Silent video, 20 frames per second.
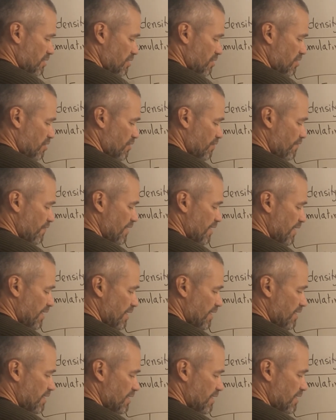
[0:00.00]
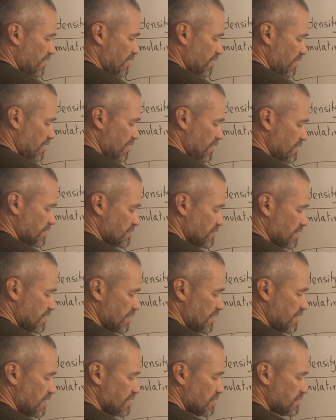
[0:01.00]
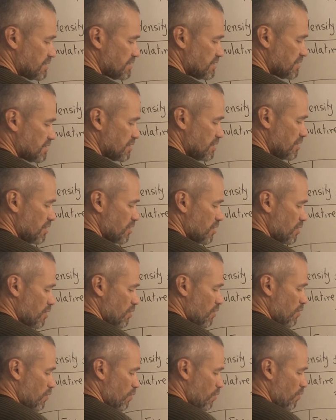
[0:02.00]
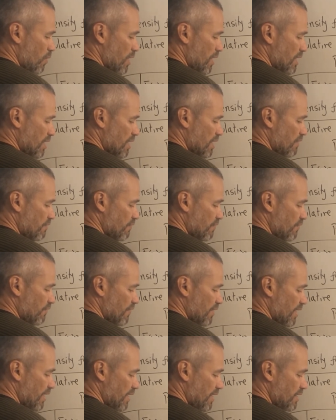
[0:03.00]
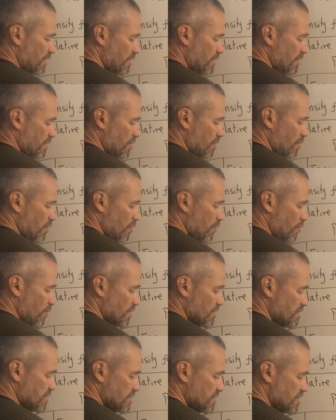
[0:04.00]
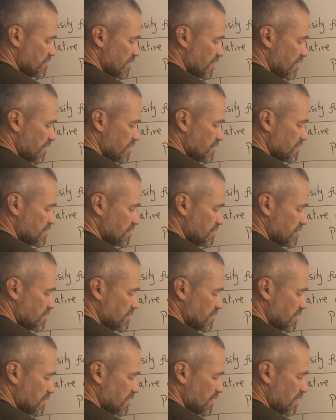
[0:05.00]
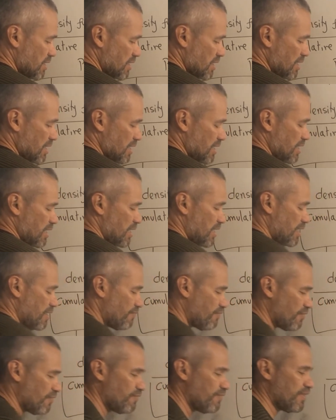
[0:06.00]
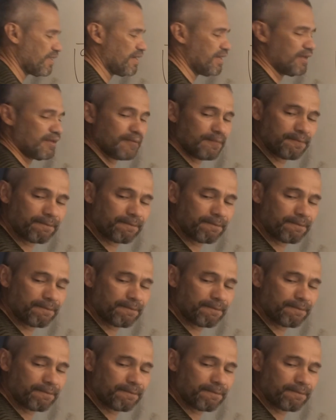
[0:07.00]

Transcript: of a is just 1/2 of a, which is just f of a.